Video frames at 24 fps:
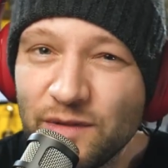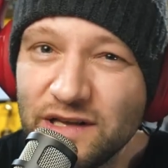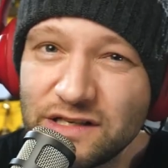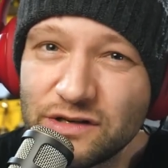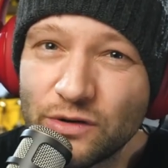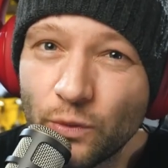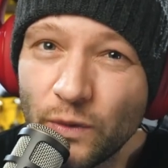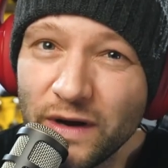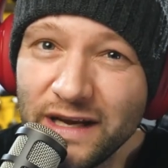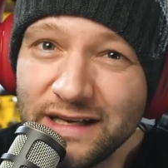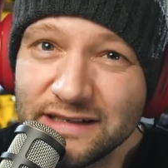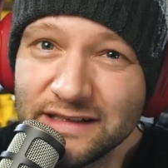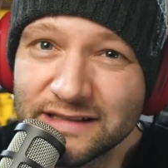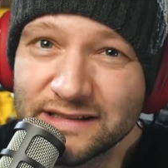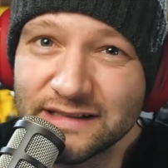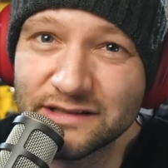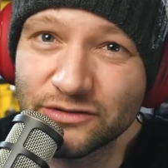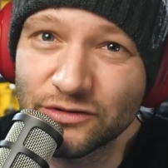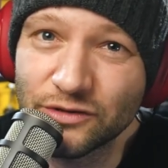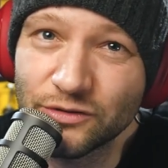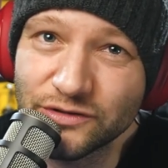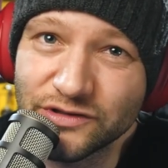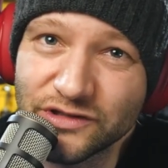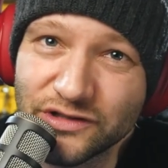means your weaknesses
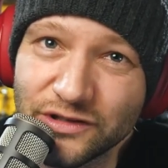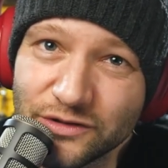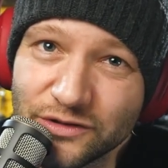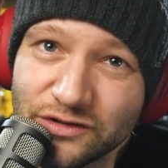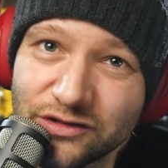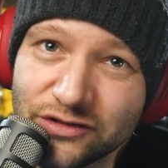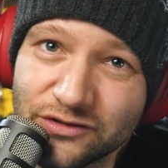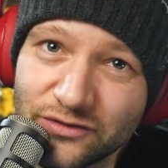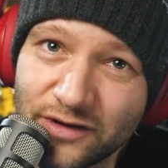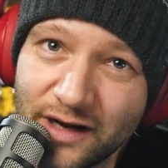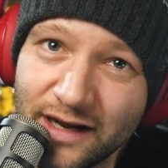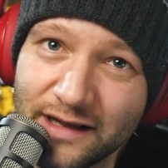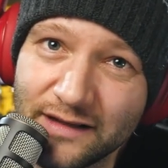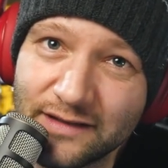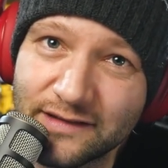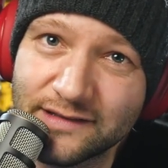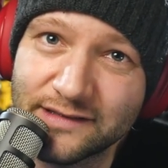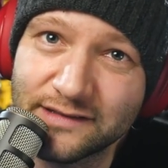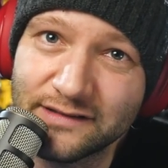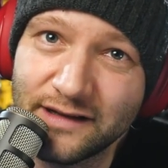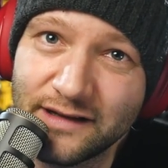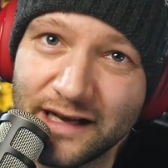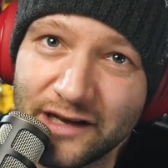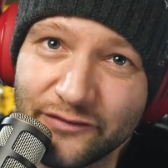are also your
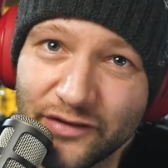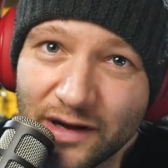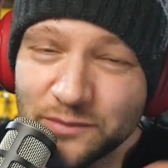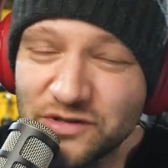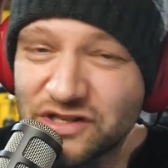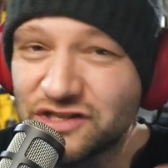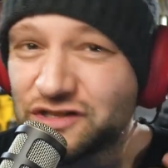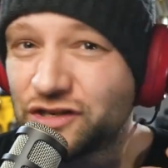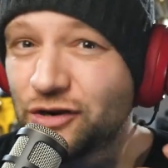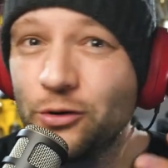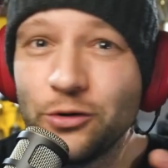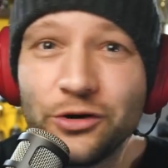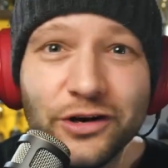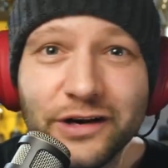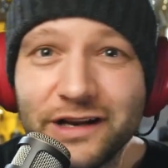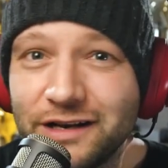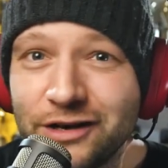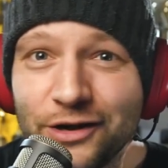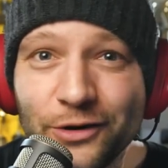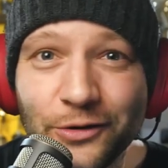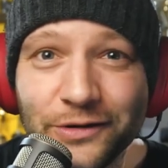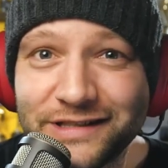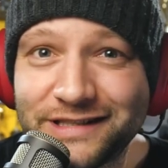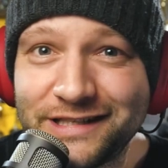strengths. And if I'm so good at
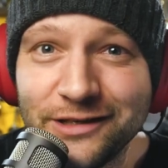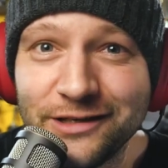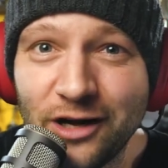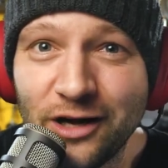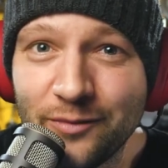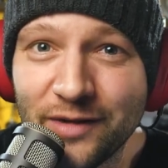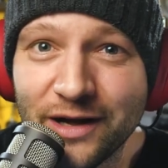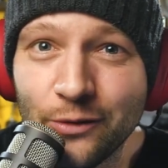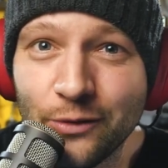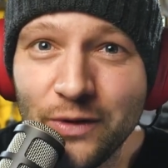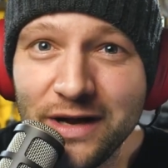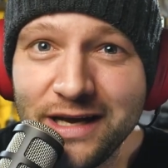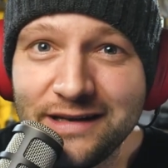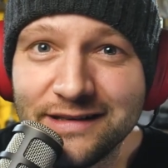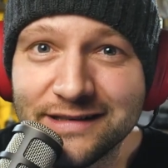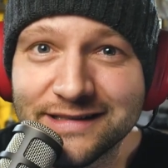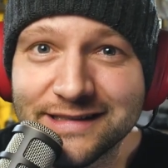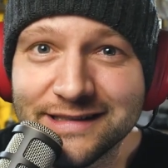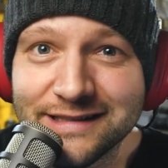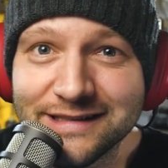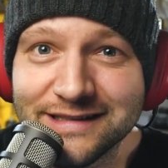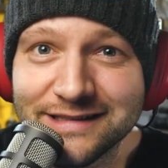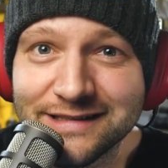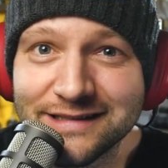noticing all my
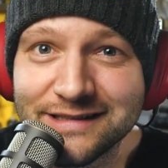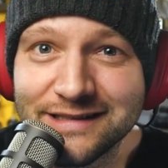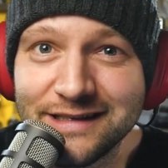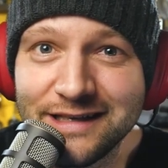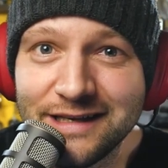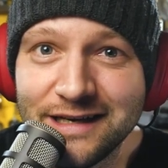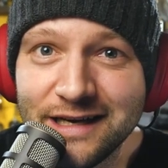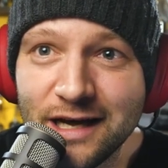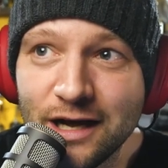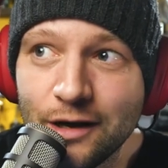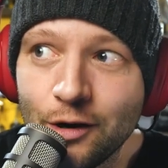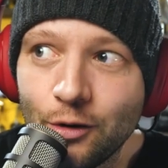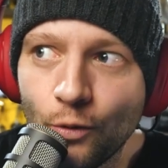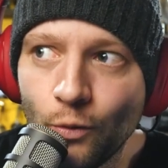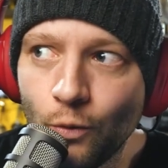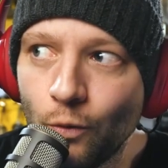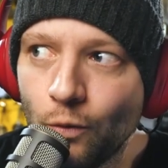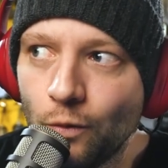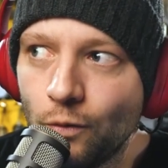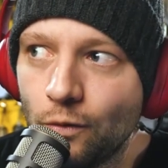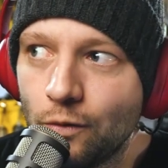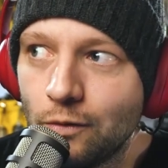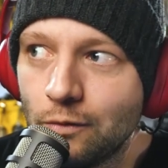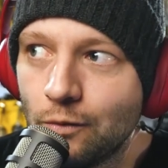weaknesses,
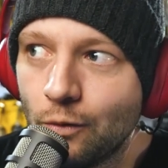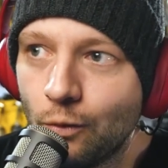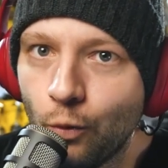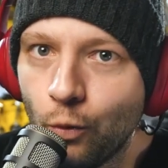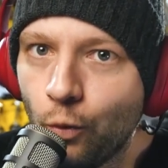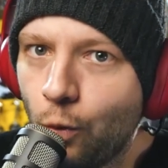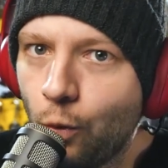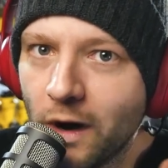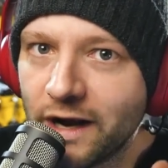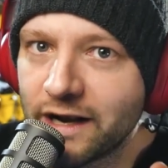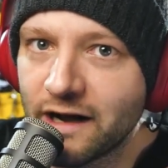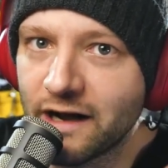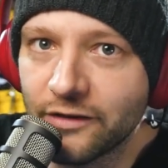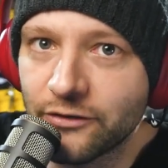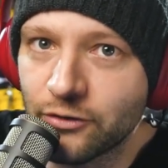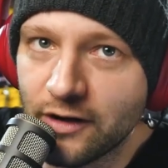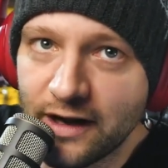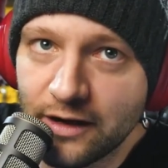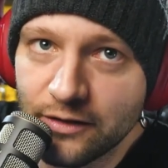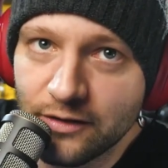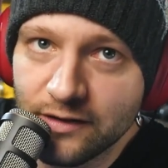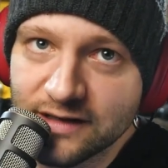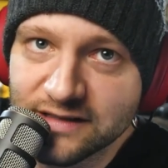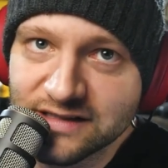what other
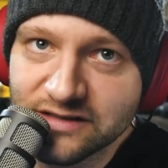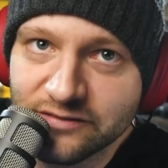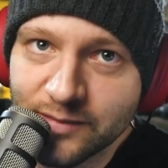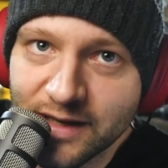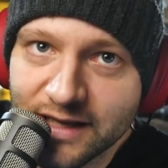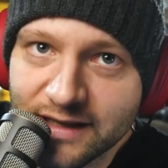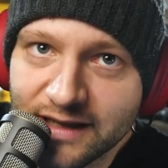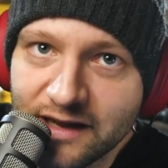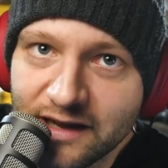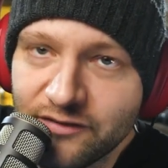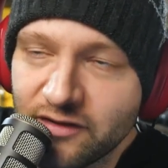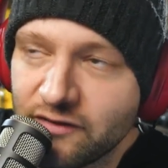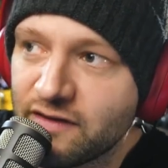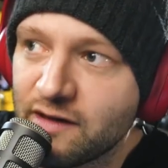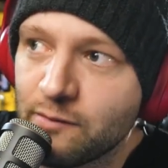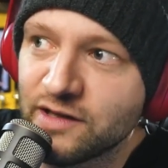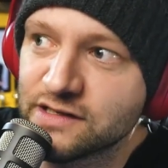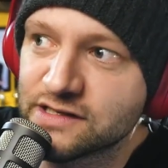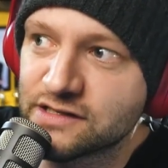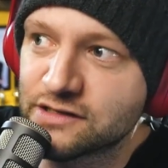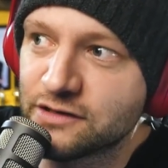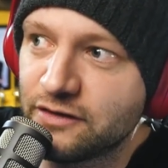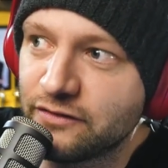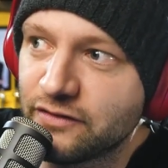areas of my life have they been
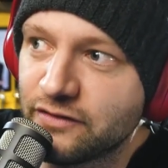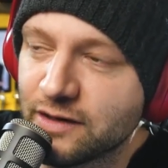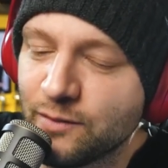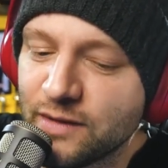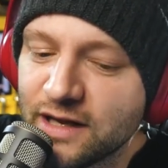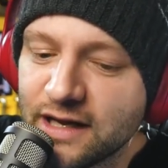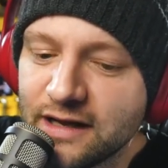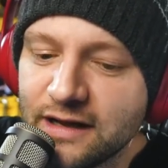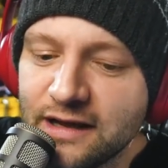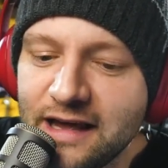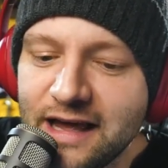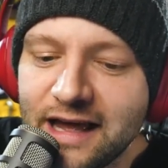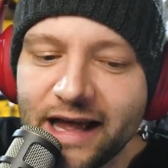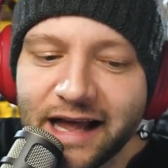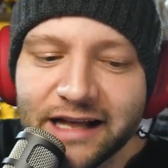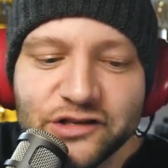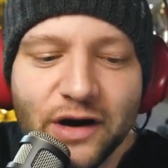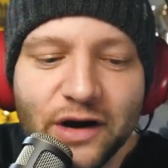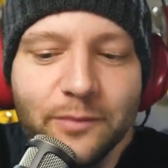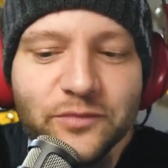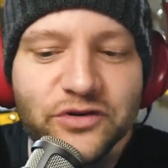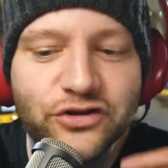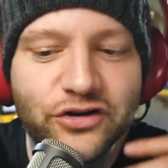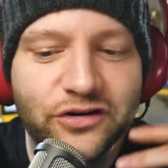serving me? And so
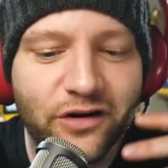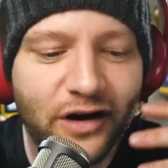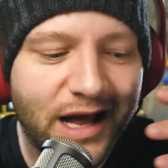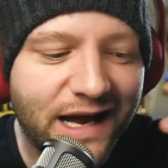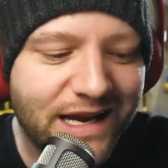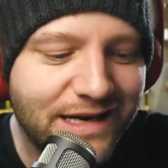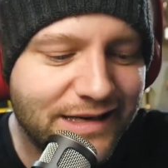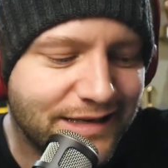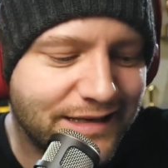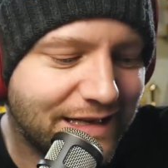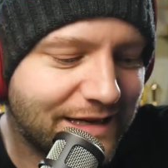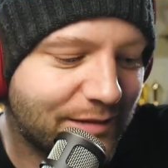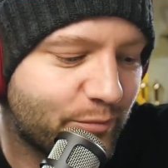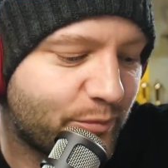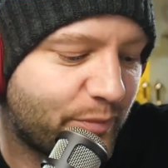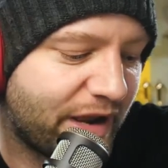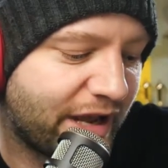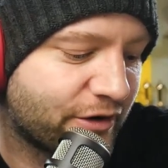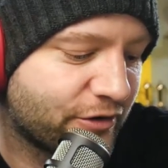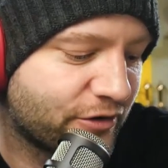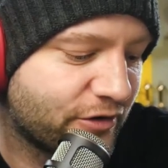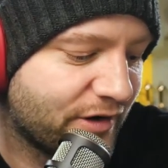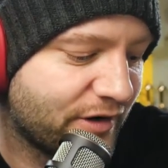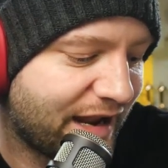I'm trying to get
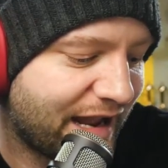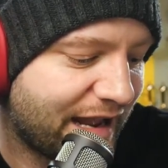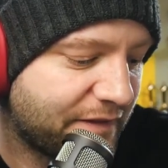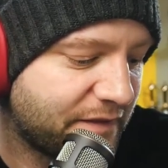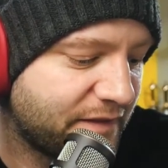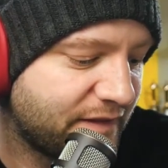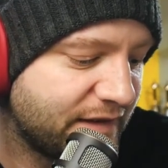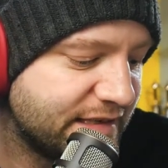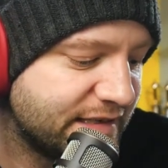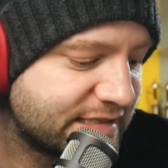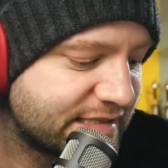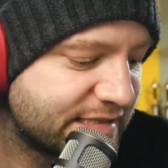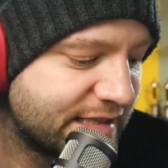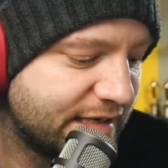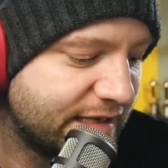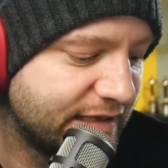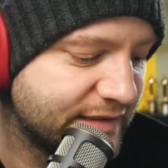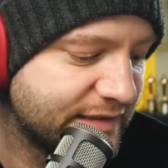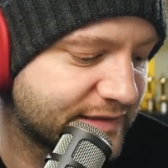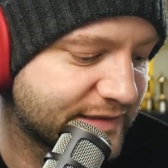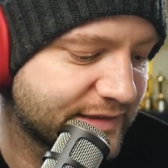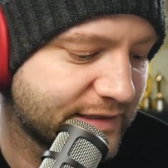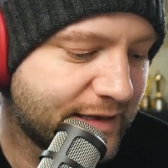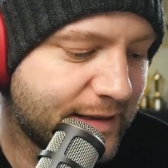better at these
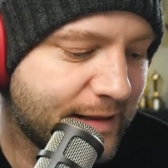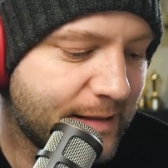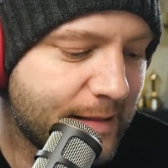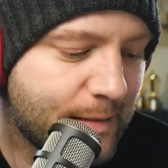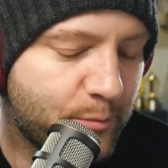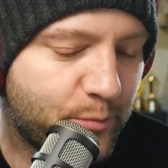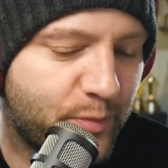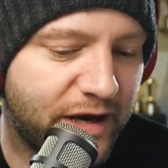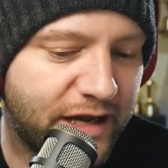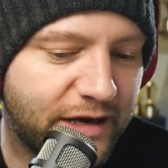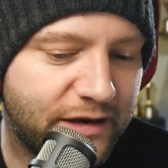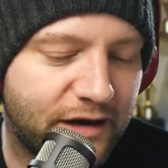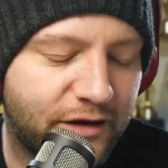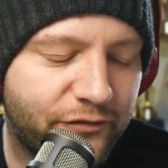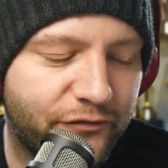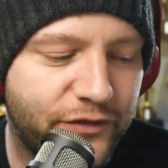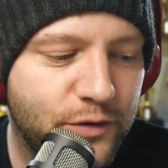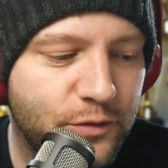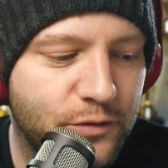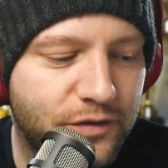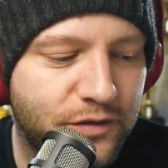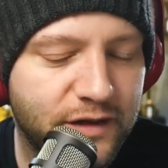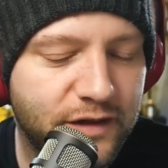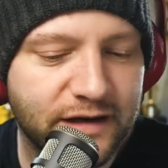things. But a
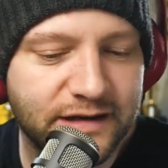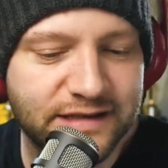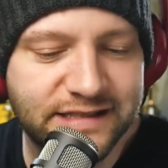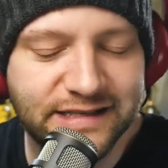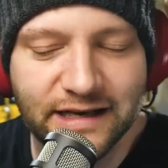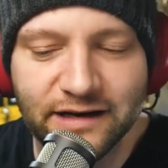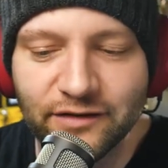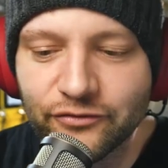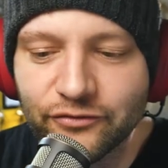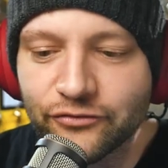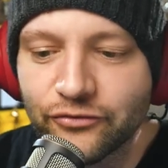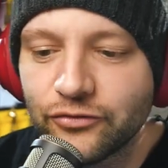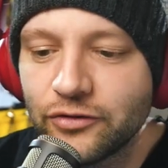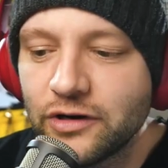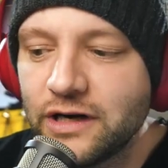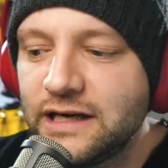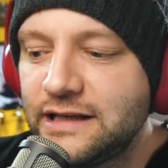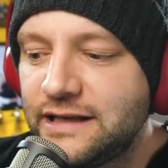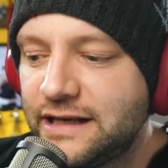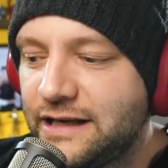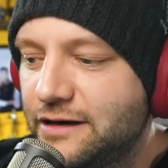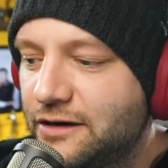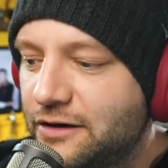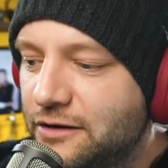few things that have
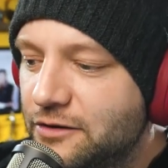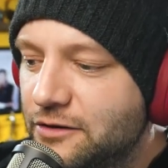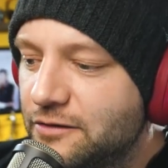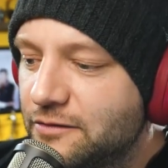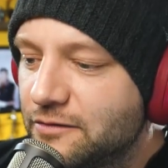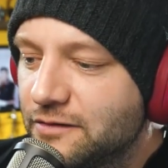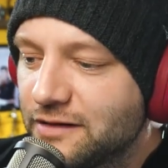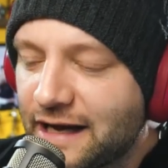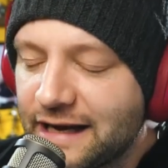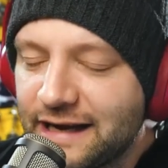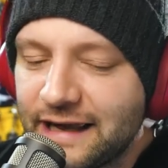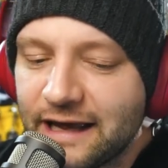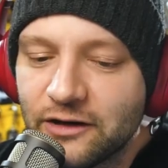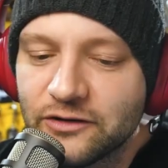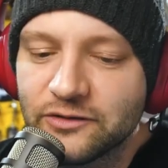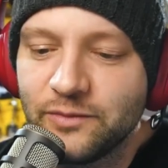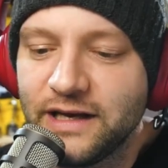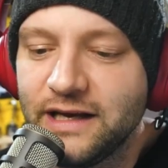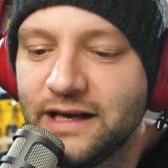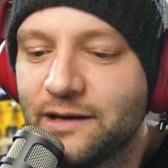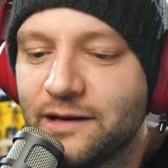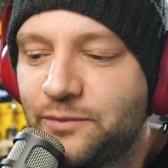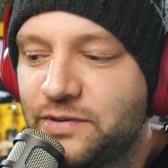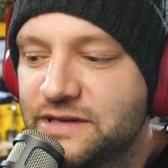really hurt, like held
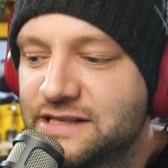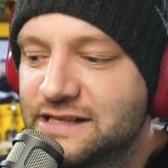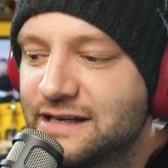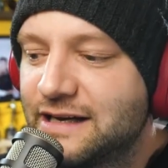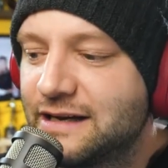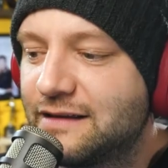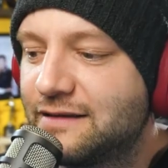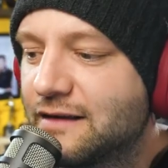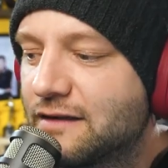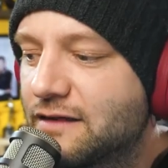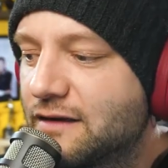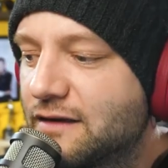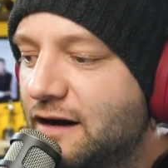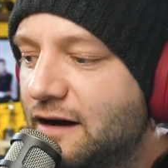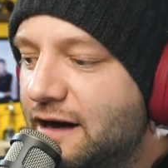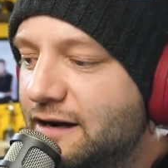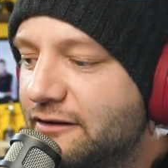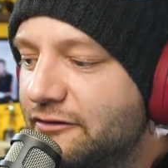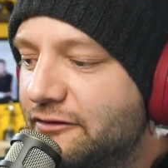me up, is like the thought